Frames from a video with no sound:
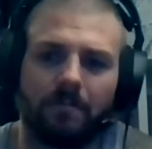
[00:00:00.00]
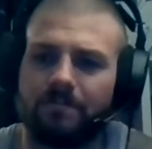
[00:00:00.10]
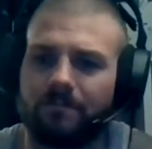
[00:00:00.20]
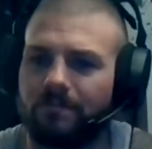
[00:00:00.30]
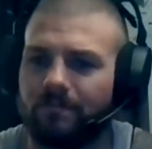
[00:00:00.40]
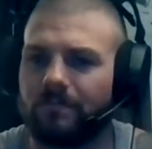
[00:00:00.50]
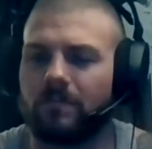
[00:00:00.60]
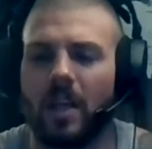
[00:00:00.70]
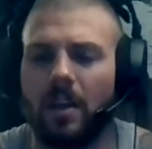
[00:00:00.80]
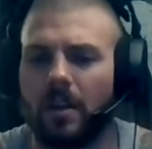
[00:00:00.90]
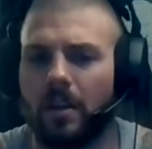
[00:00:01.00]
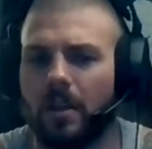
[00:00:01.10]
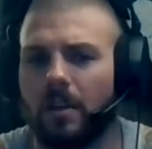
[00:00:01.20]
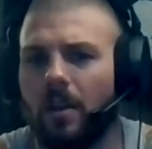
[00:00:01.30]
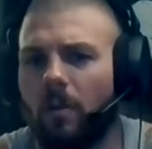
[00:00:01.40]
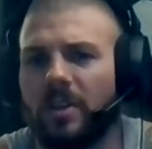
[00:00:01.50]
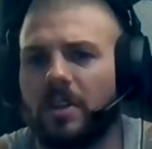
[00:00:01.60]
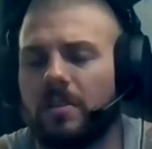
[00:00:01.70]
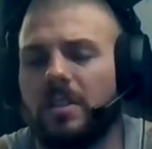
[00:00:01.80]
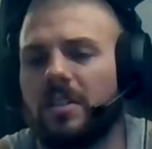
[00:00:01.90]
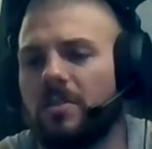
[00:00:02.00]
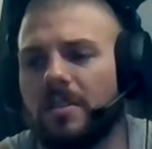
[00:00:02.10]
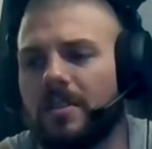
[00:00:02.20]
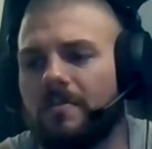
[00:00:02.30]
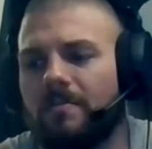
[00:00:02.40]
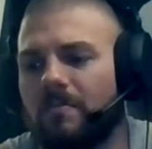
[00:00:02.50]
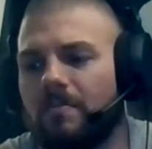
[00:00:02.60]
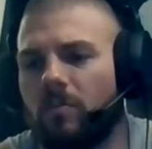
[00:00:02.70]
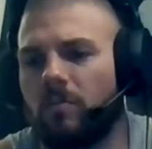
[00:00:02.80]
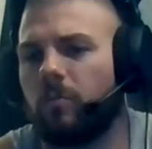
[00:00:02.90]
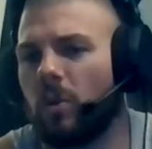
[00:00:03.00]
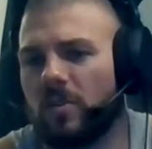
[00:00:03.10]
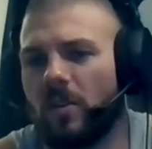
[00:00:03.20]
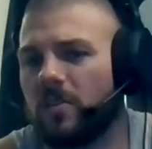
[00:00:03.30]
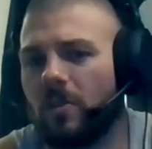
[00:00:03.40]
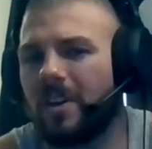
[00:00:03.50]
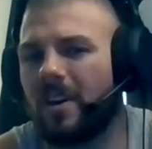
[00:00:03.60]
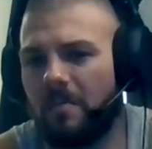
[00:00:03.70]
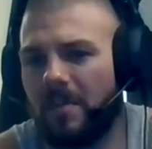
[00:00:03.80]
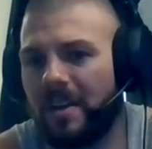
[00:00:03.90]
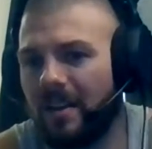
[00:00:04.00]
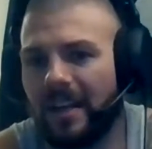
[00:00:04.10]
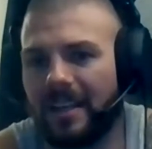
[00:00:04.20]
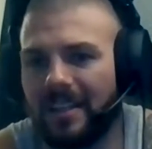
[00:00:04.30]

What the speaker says: Yeah. No, because he just was also a con man.